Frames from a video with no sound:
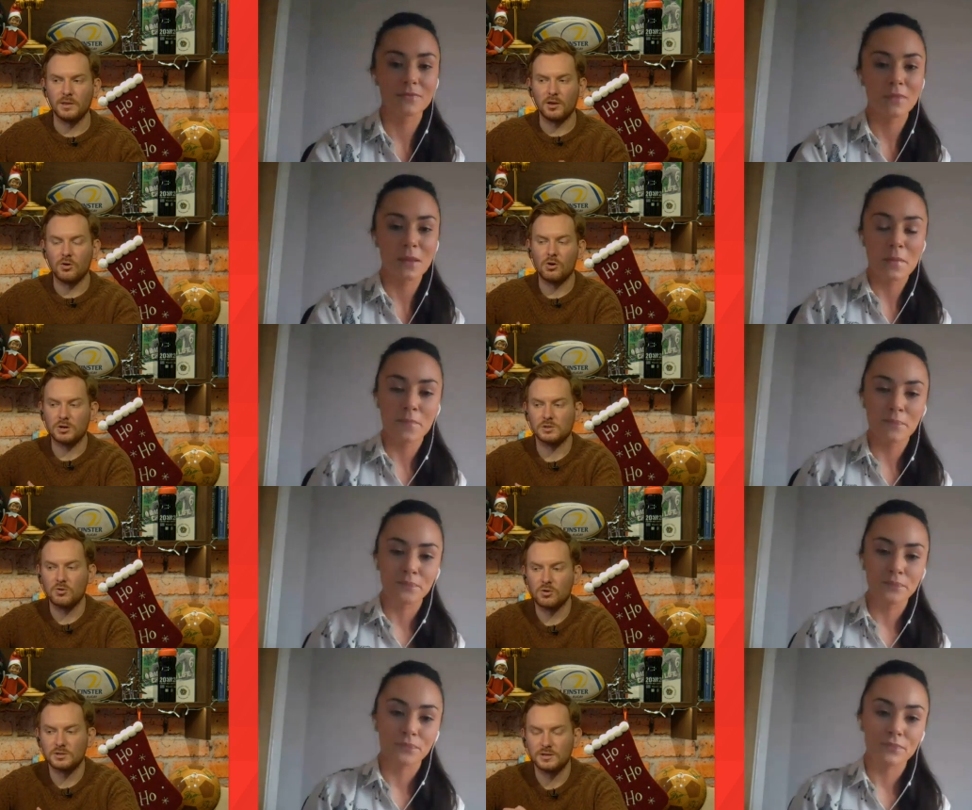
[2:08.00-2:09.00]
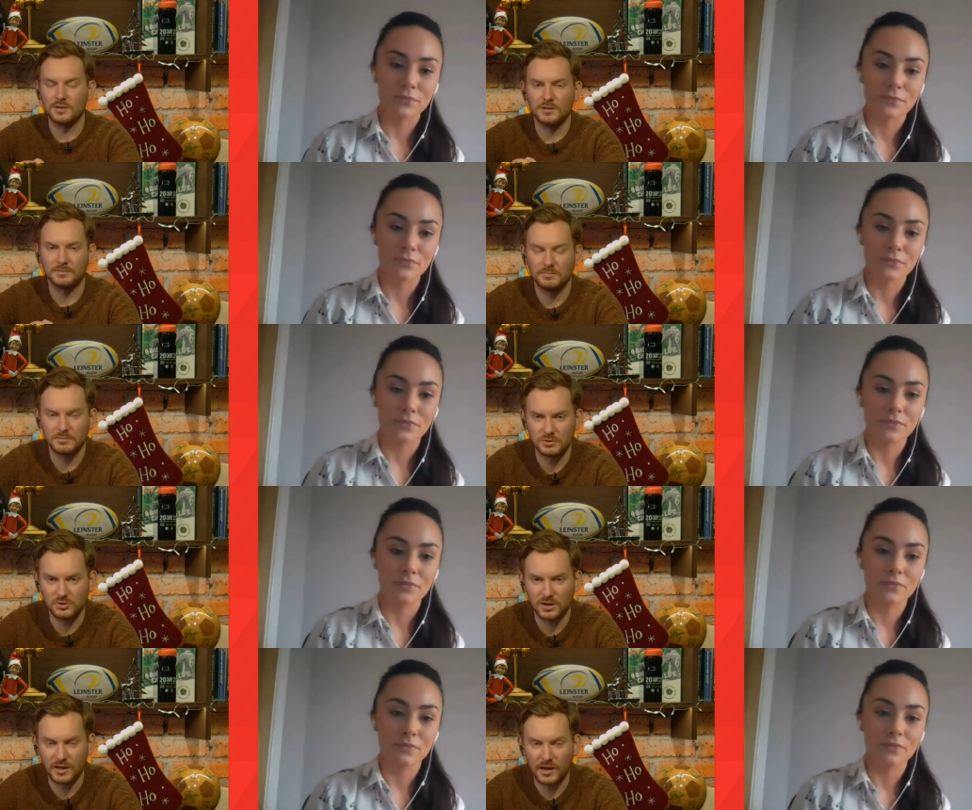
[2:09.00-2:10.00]
Speaker 1: the Cork score to such
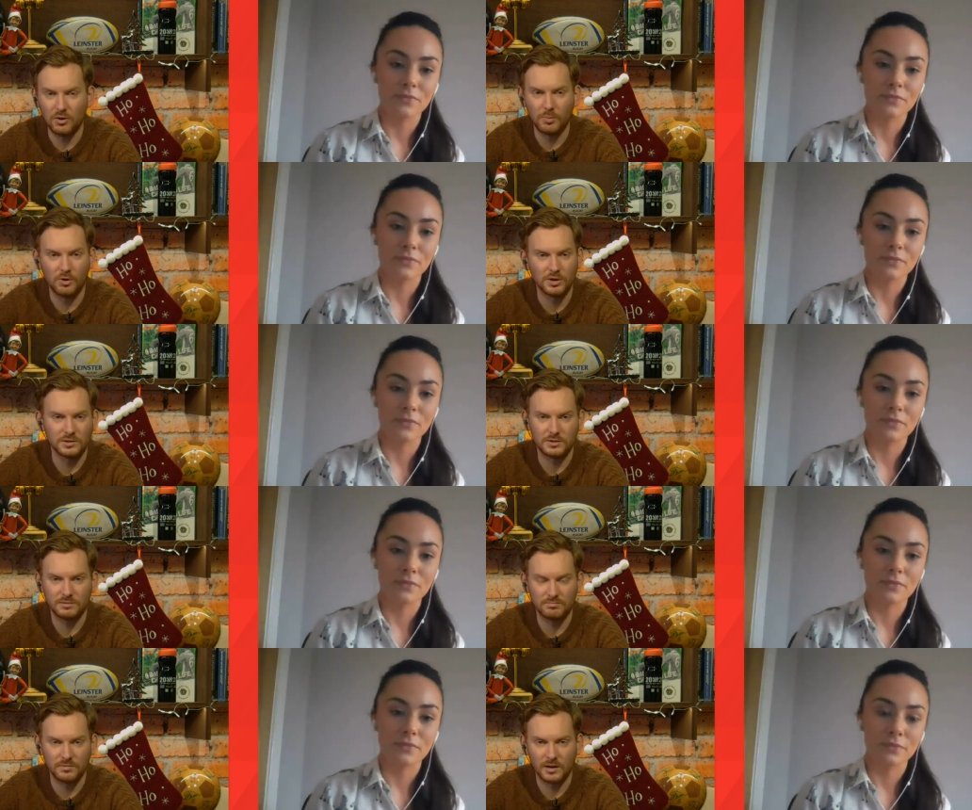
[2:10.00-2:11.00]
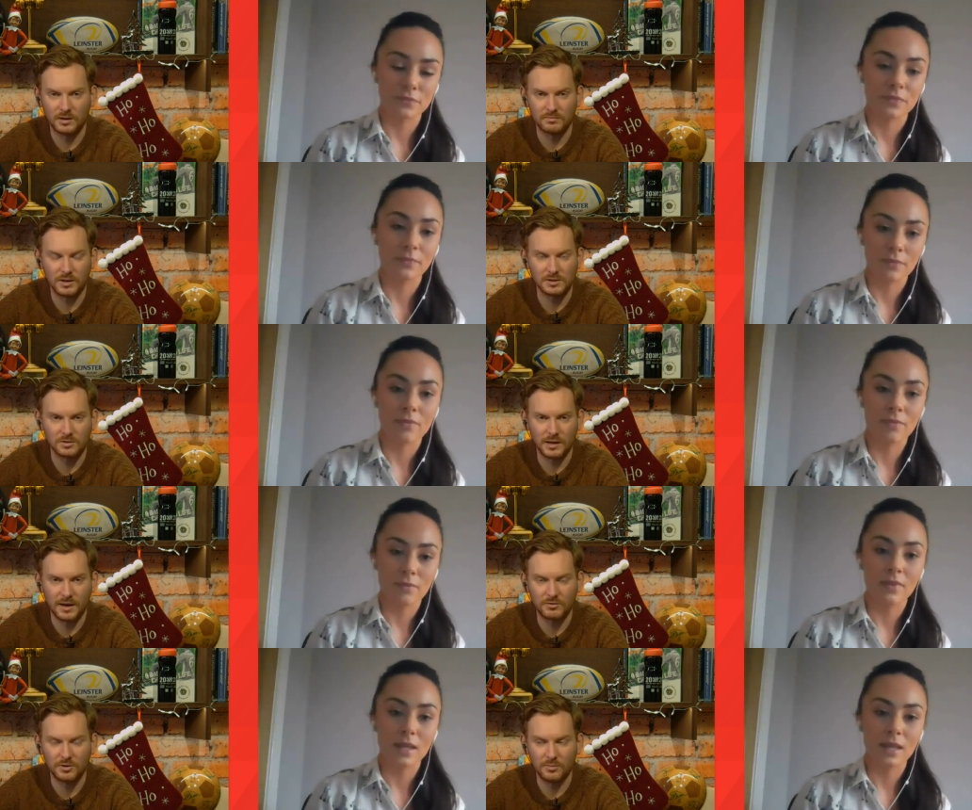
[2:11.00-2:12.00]
a, a low point on, on Sunday
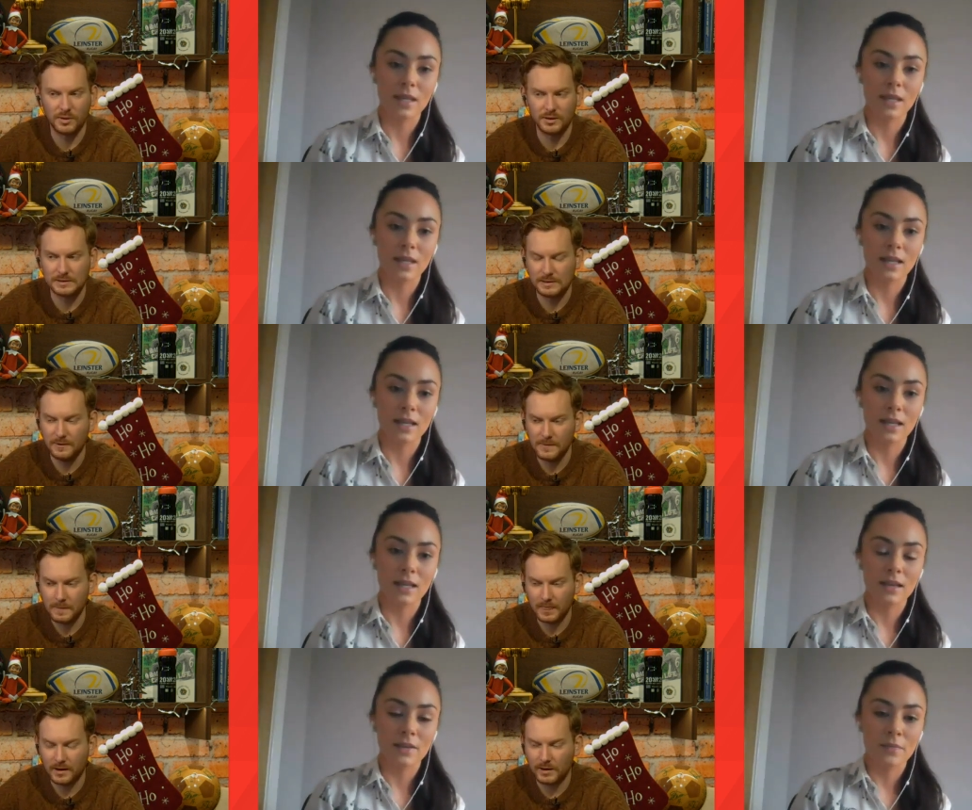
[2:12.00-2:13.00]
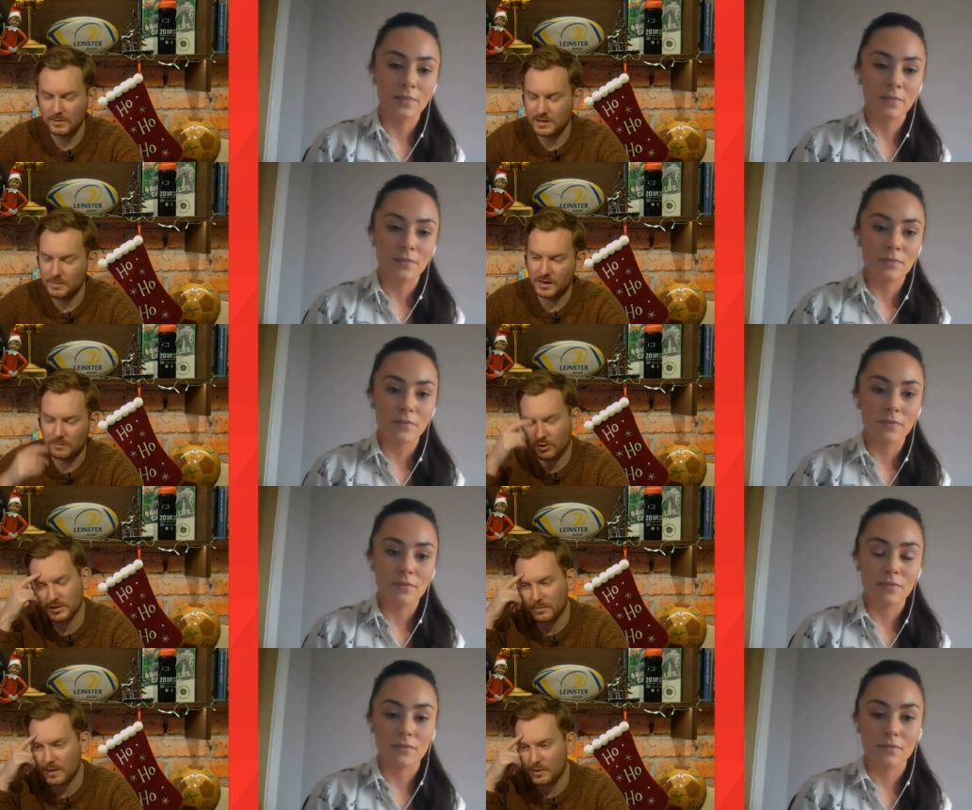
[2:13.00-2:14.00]
afternoon because I, I was kind of making the point that
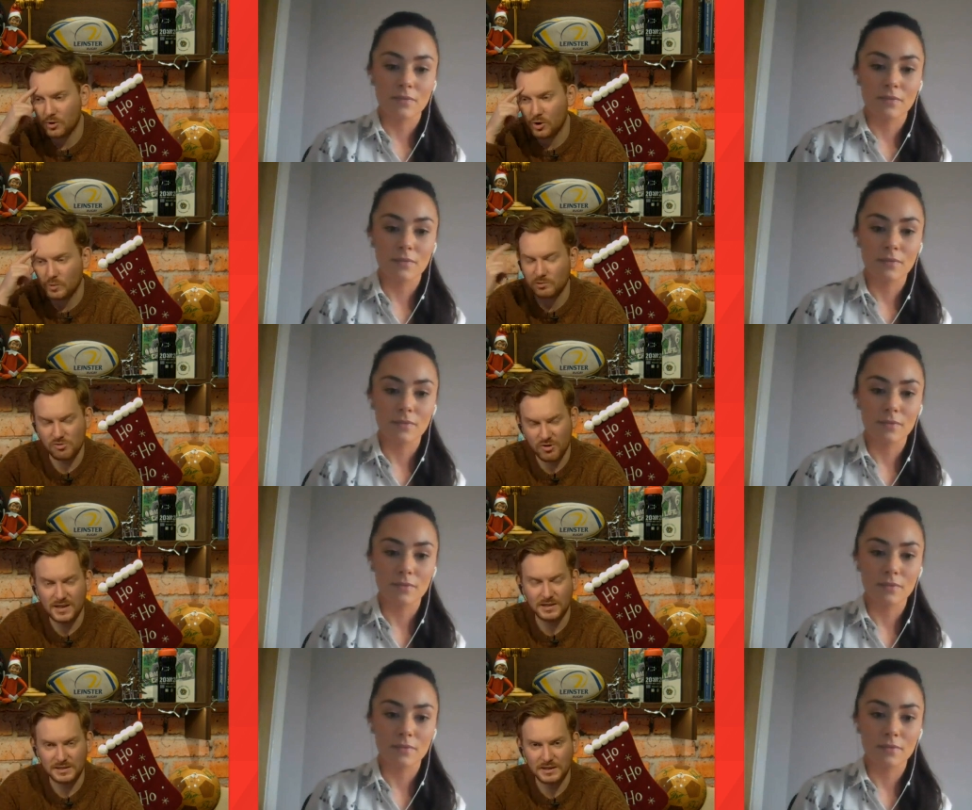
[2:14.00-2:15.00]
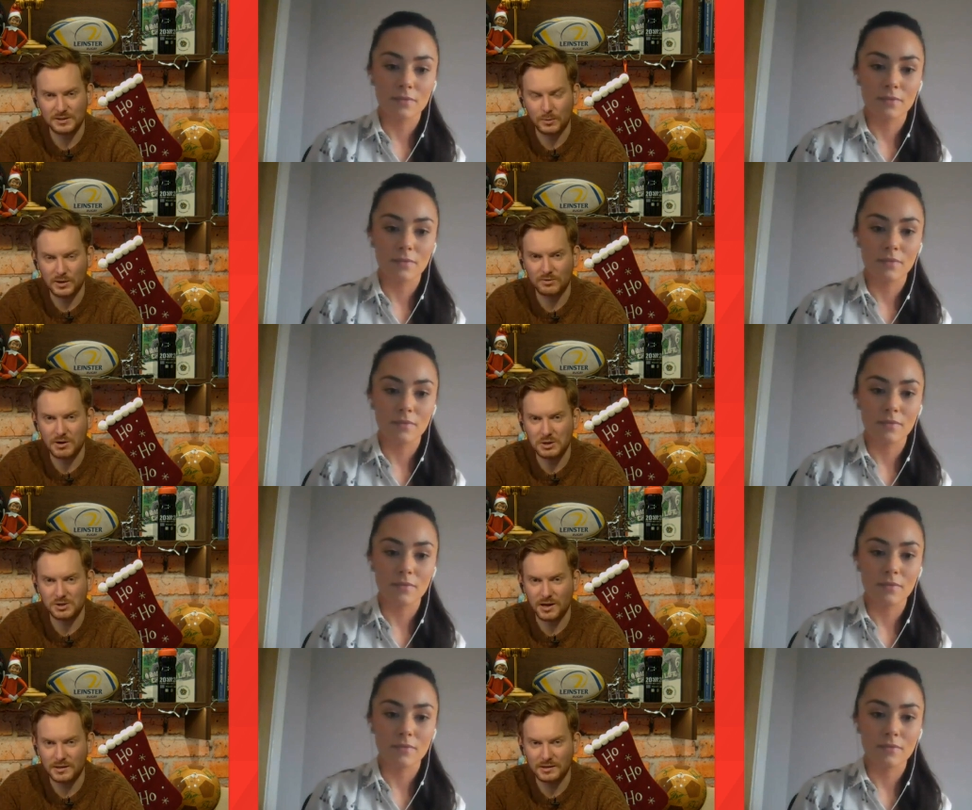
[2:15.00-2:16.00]
maybe Cork will regret this as the winter rages
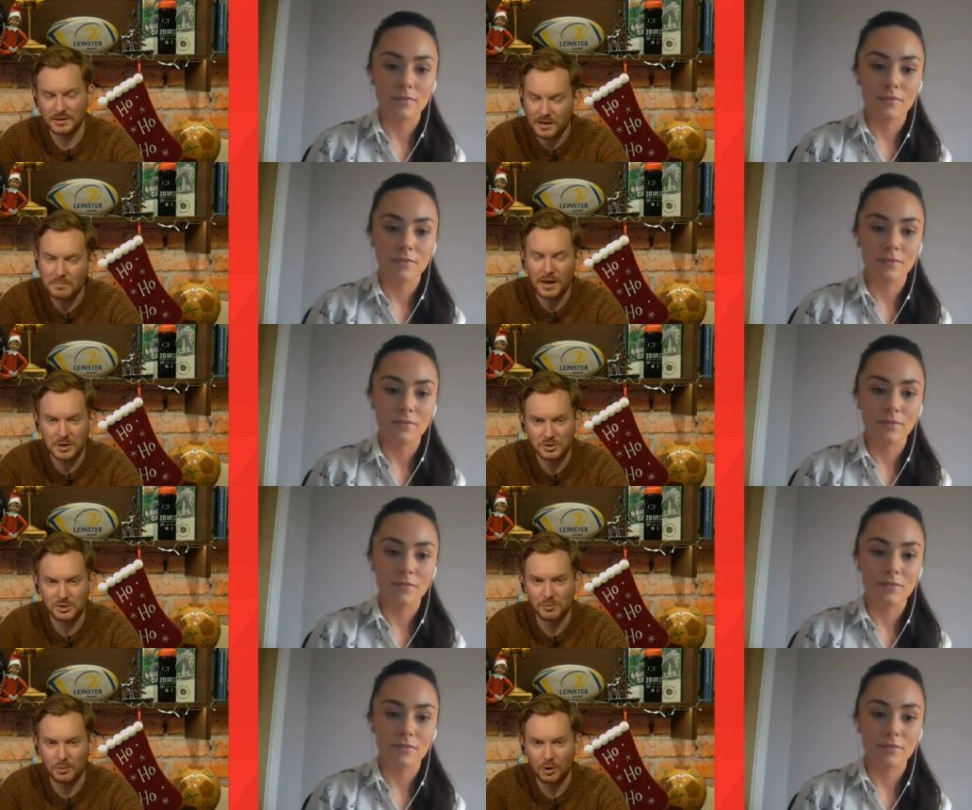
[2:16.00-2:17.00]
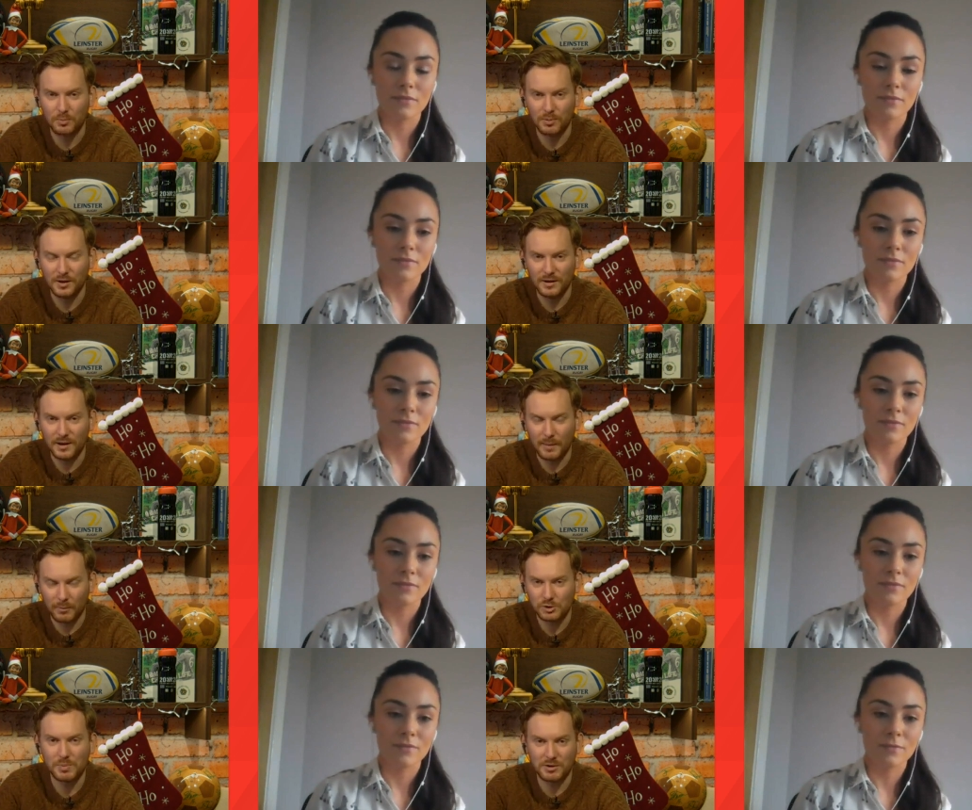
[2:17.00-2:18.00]
on that they didn't manage to put up a
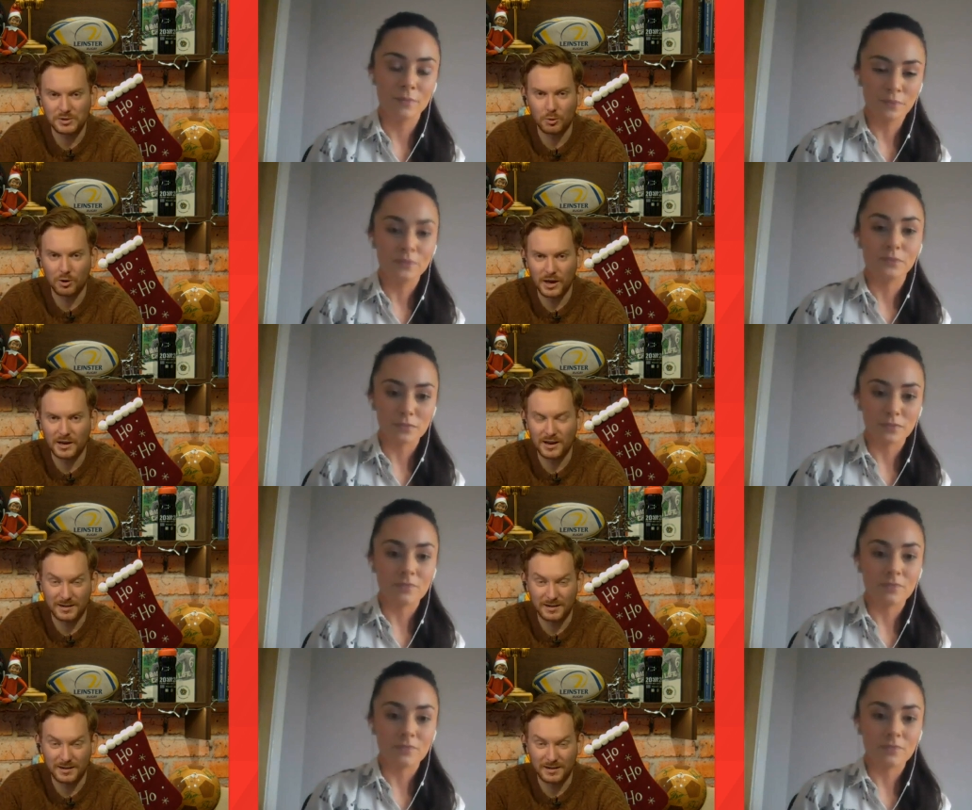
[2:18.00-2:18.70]
much better scoreline and